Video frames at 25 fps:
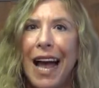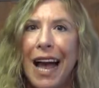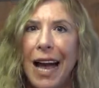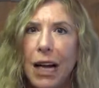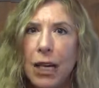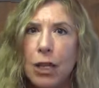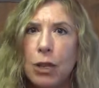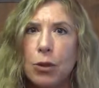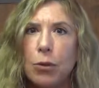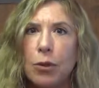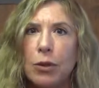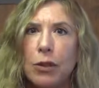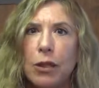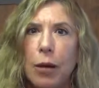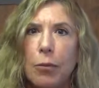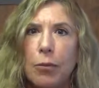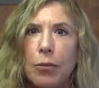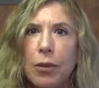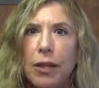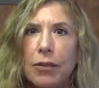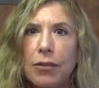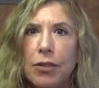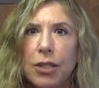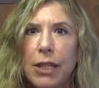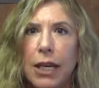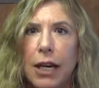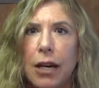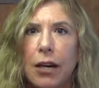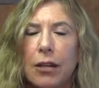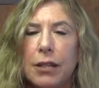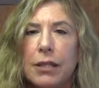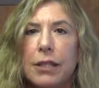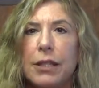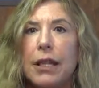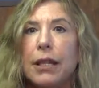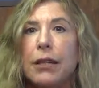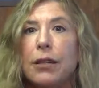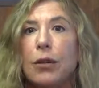actual number of
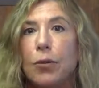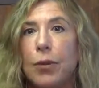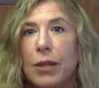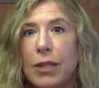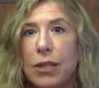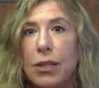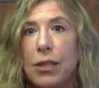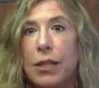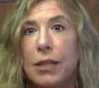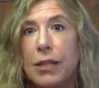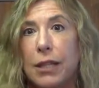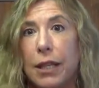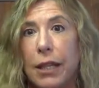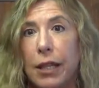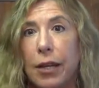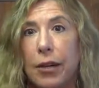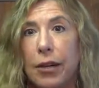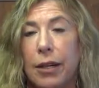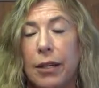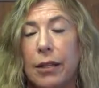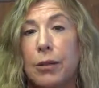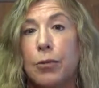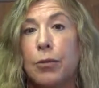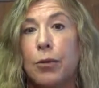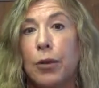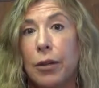shares into which the securities